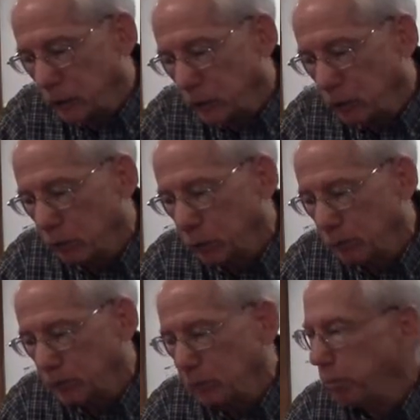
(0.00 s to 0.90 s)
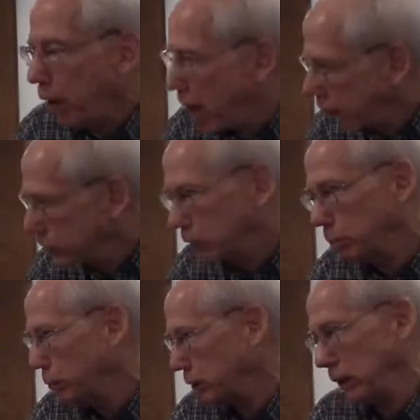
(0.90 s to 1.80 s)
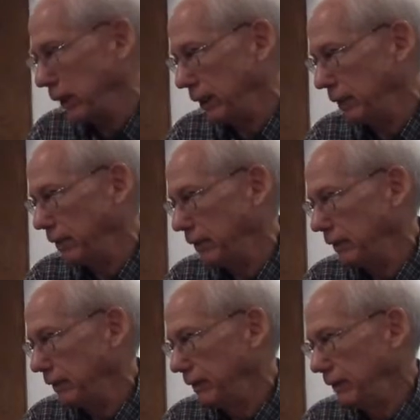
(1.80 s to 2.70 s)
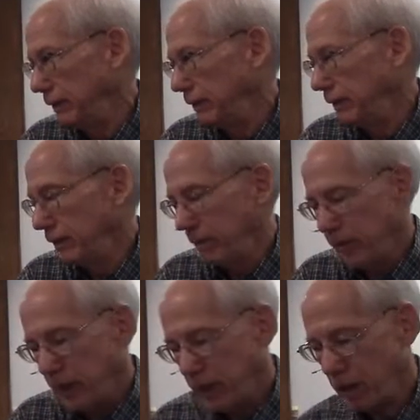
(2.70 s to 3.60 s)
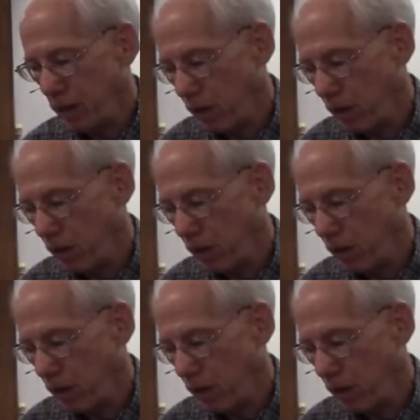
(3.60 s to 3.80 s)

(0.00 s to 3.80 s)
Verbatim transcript: his children's possible sin. And he